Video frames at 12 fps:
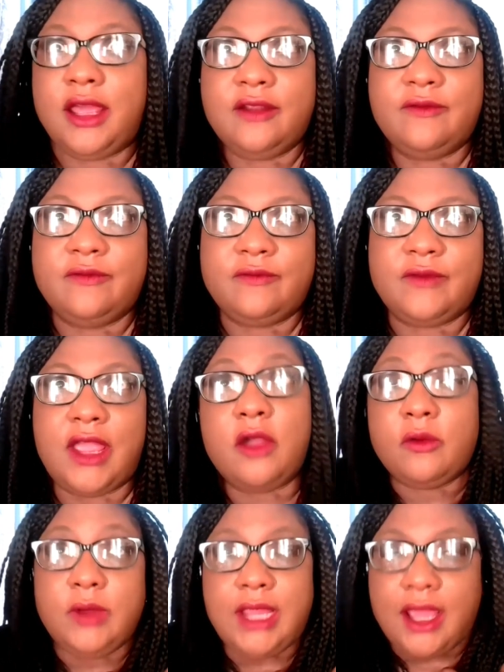of
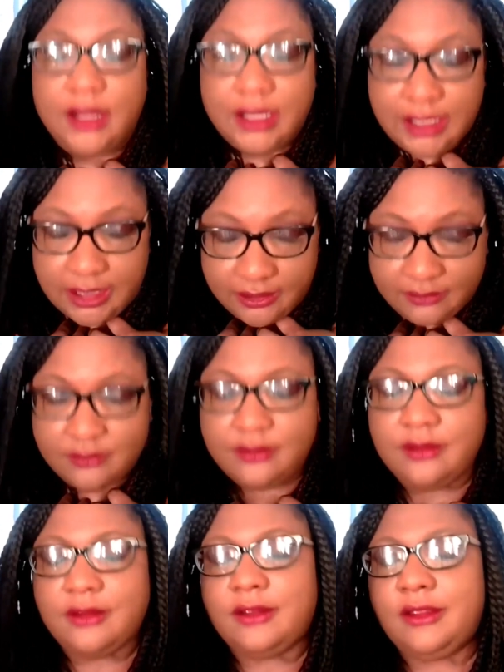our reality,
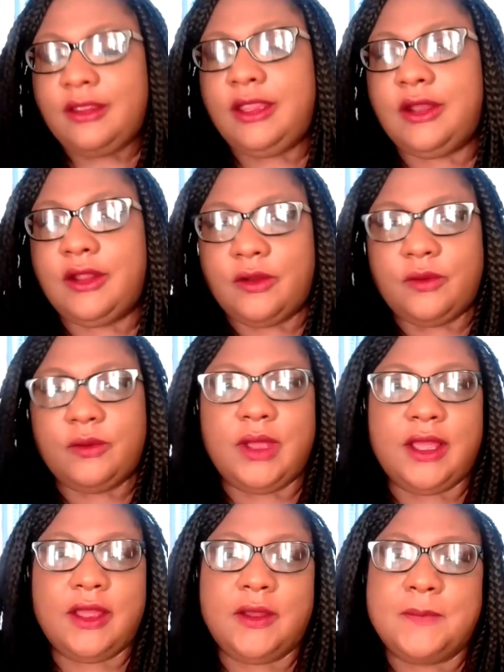you know.
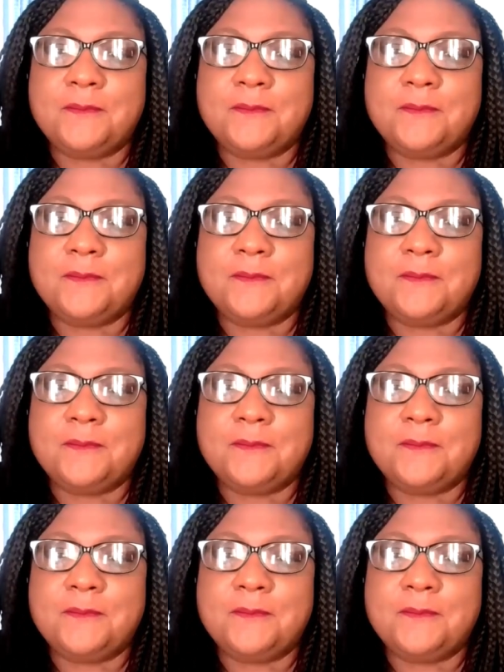Mm-hmm.